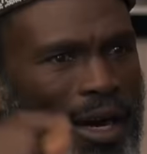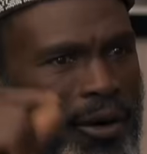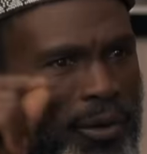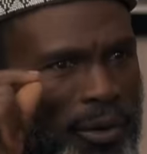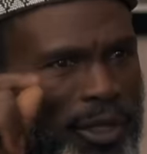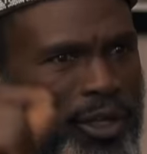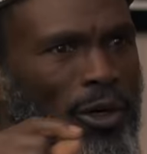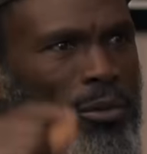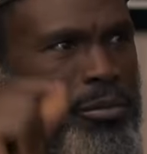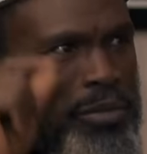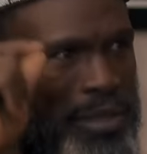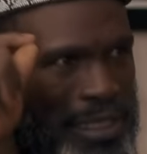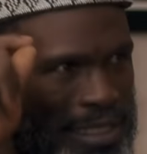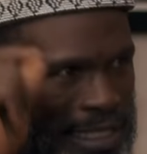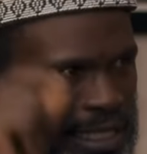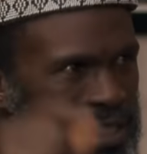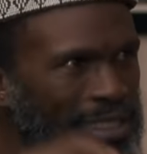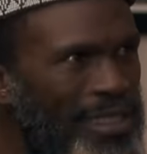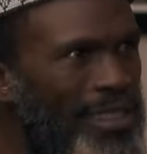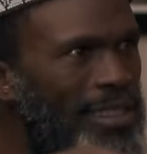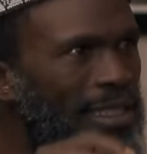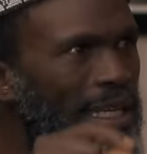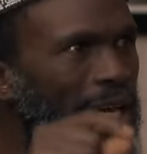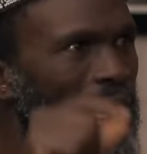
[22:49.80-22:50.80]
are we
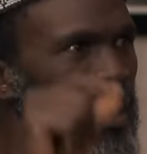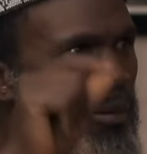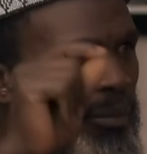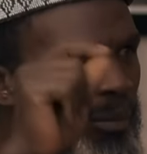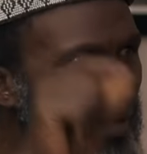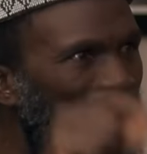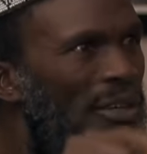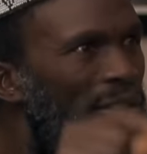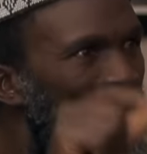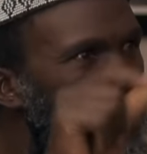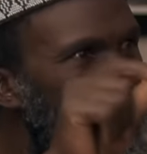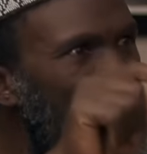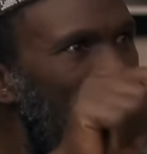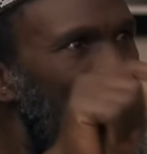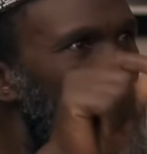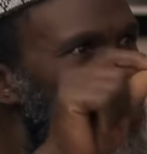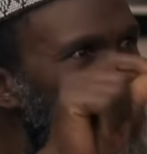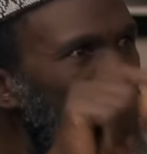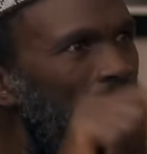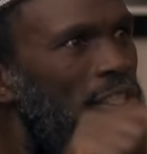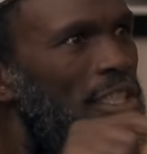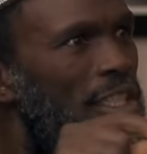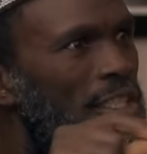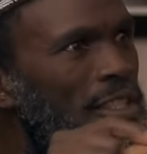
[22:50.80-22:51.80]
obsessed about this
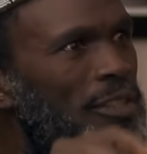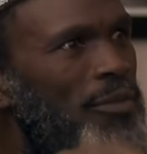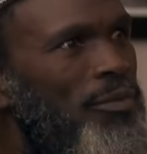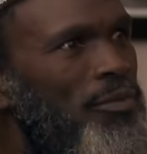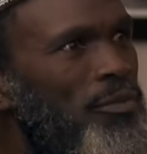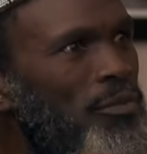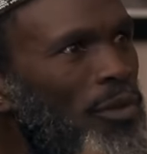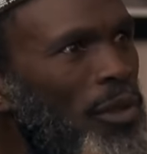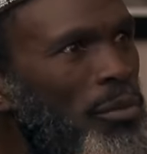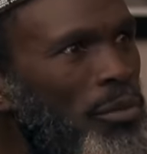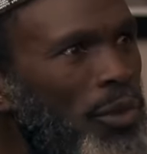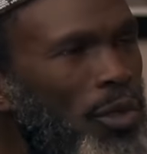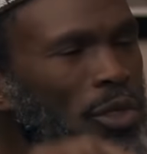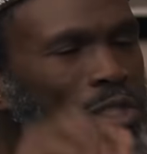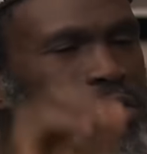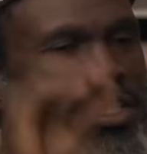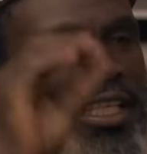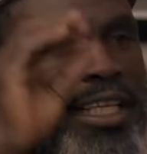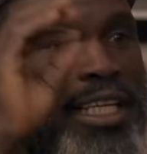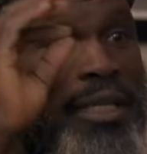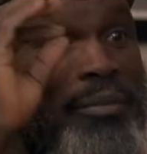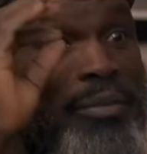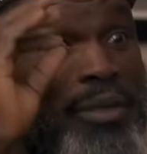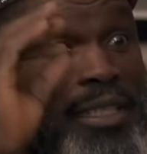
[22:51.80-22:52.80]
Jesus? Yeah. Because
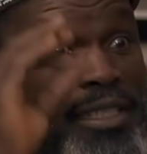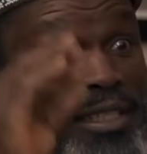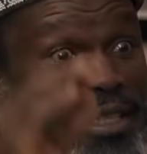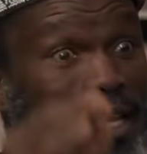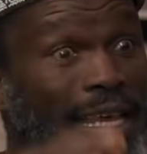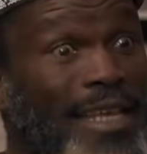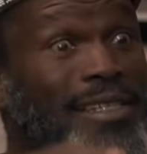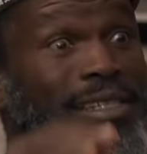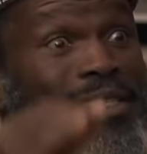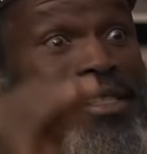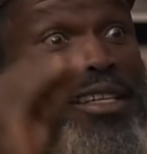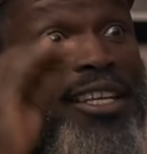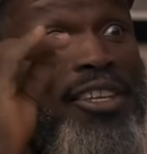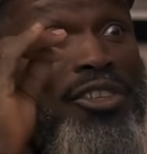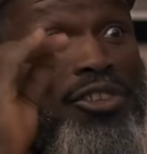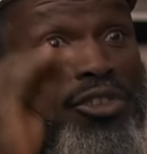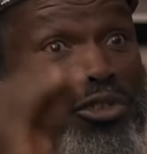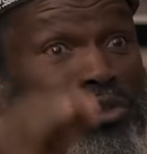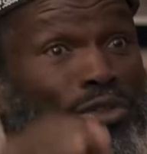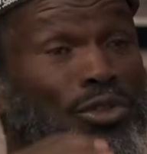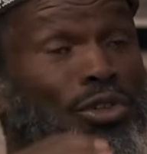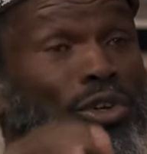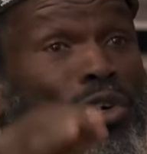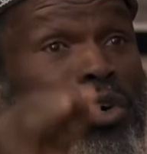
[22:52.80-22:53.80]
he represents the
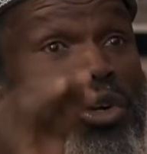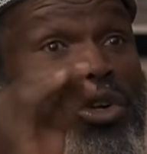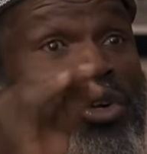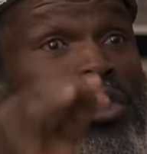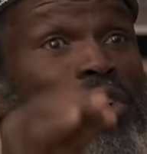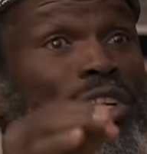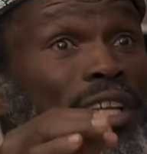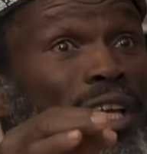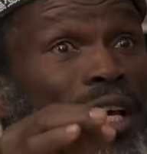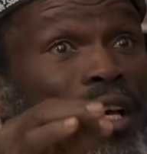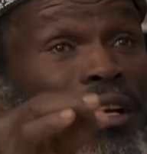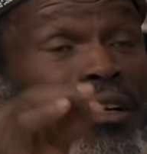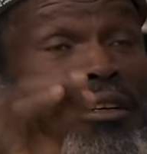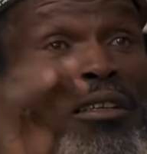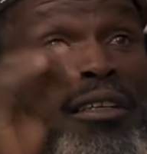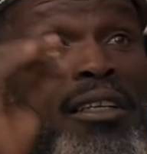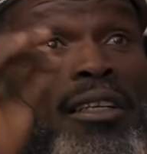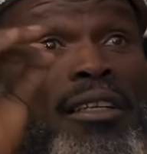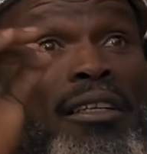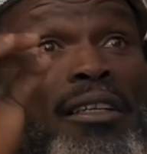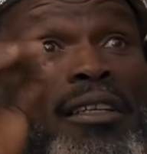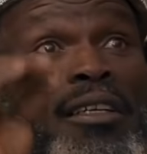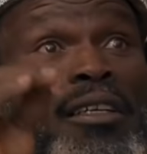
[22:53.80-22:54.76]
new colonial